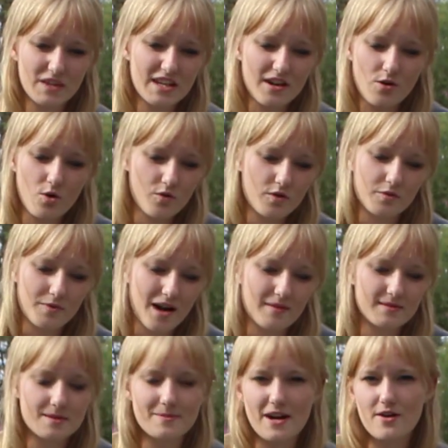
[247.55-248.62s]
get
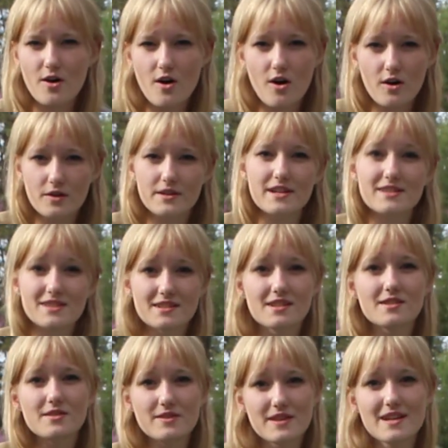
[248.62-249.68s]
overwhelmed about all these
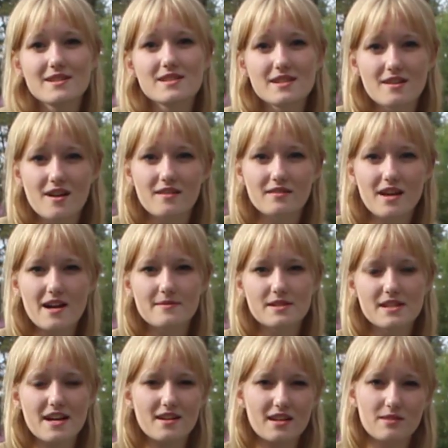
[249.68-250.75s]
little things in our lives
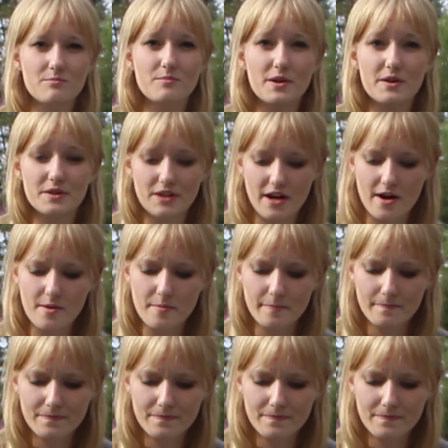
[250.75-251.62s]
that can build up.